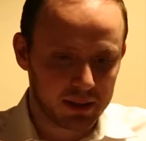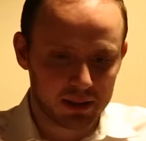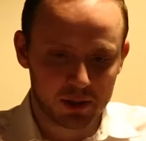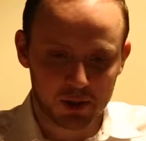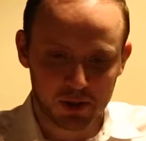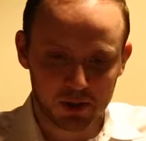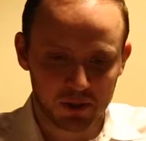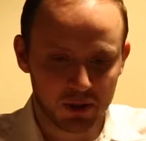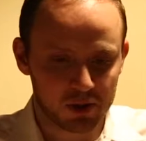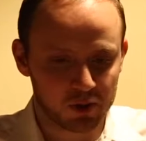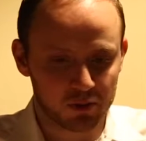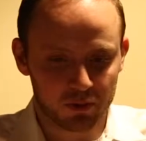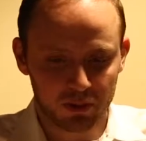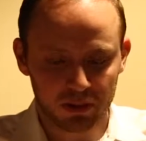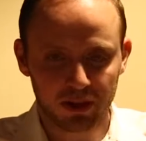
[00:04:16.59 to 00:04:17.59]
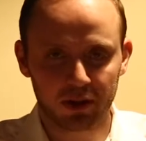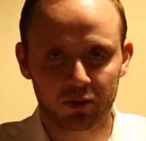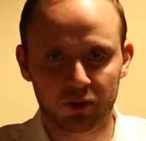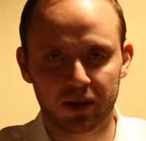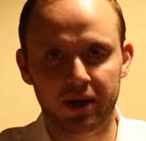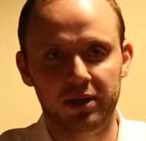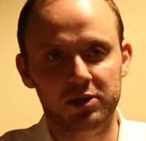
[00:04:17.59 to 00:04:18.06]
It's really
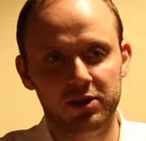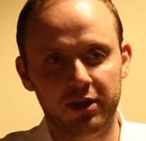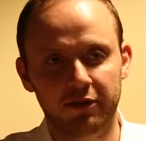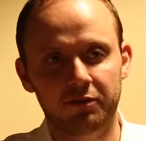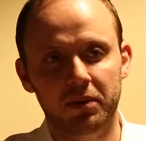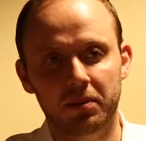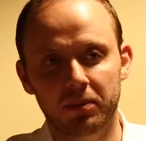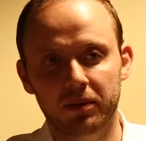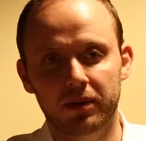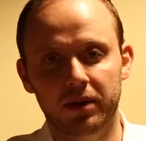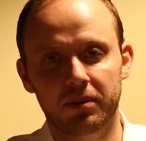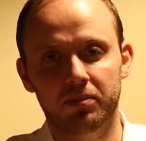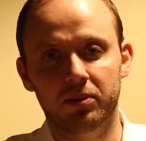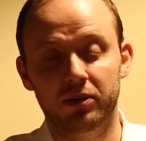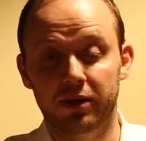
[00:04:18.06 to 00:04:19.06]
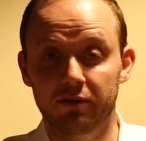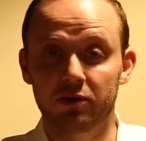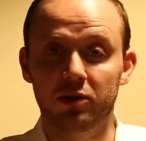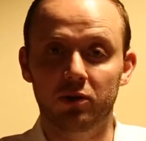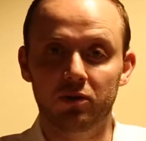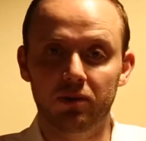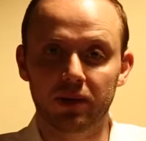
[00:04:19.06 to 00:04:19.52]
great to have people that believe
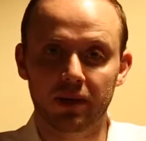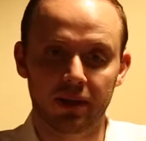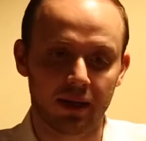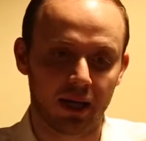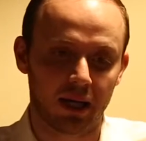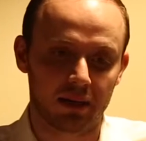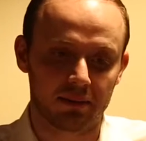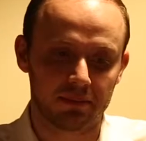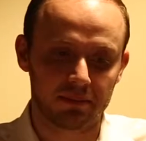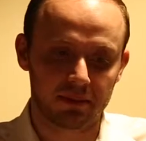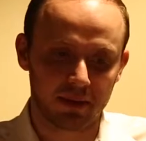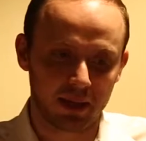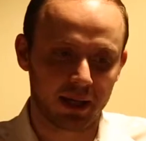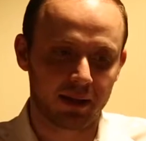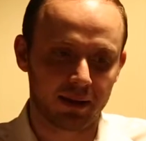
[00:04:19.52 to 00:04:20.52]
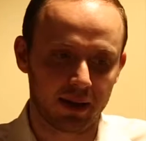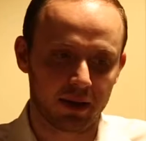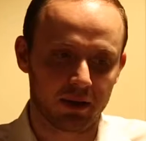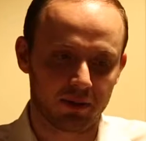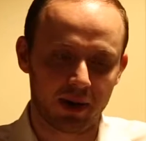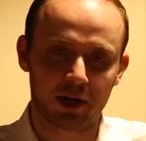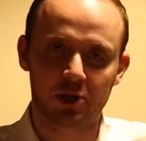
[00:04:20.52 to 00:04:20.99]
in you and that think
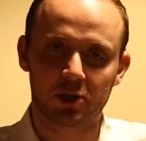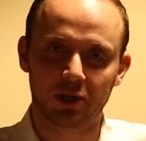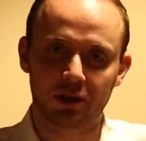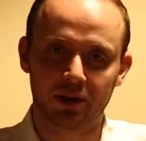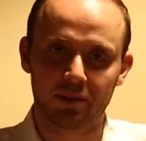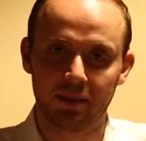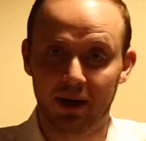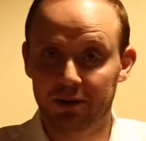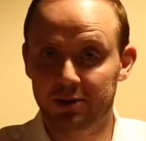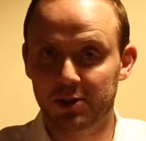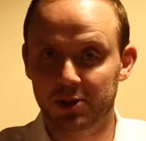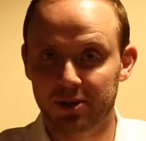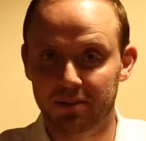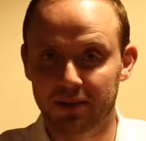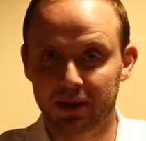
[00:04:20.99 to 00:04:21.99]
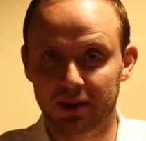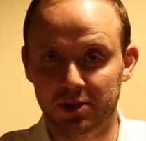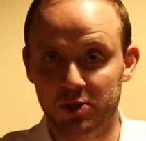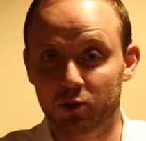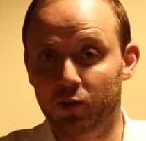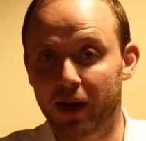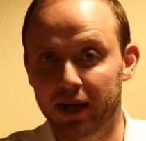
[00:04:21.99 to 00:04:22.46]
that you're actually going to amount to something
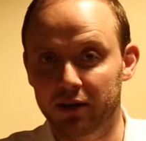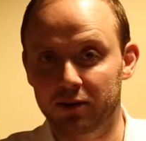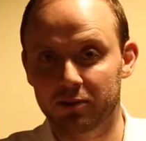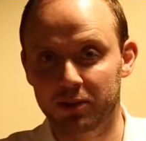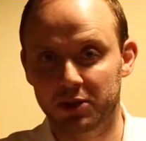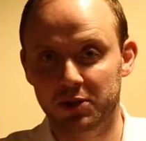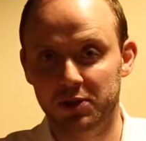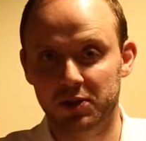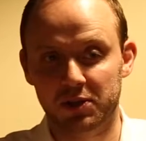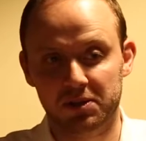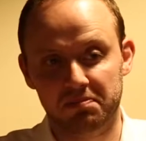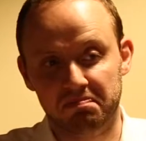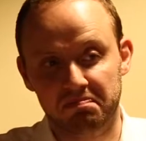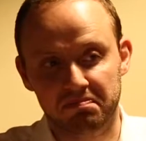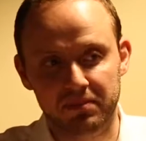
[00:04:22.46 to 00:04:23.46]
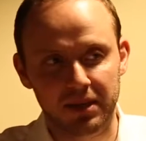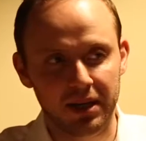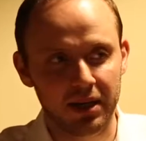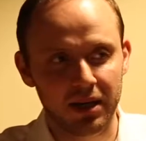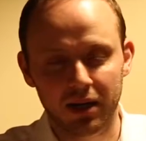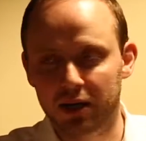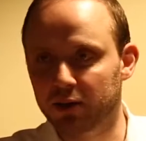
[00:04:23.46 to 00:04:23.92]
as a writer, which is,
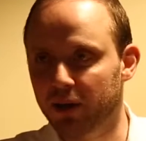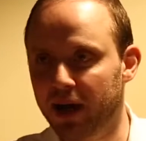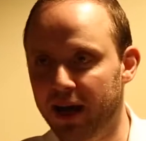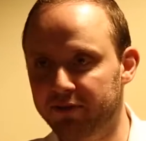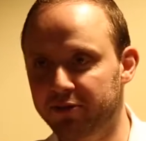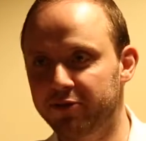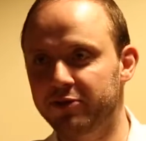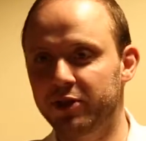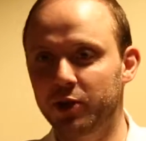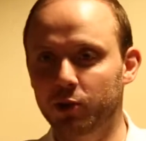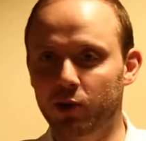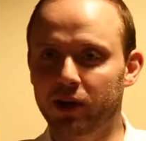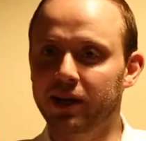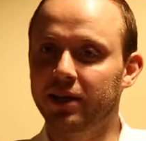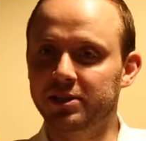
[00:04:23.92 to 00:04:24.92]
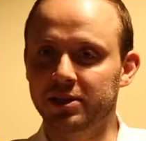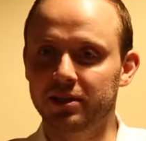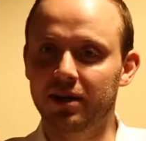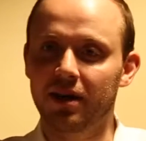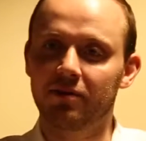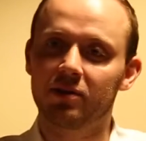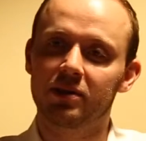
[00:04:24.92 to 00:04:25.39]
half of New York has a
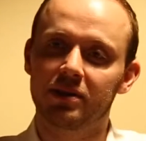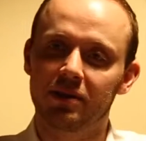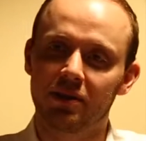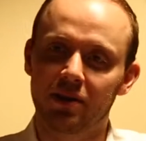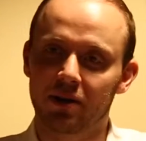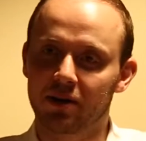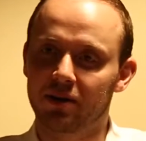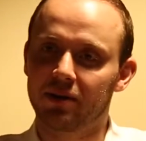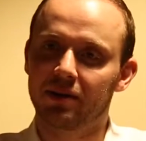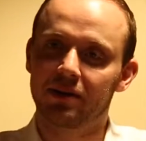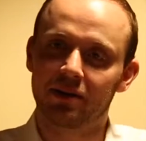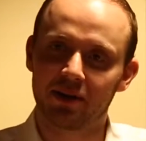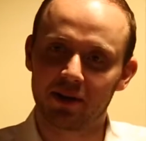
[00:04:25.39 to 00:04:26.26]
novel in their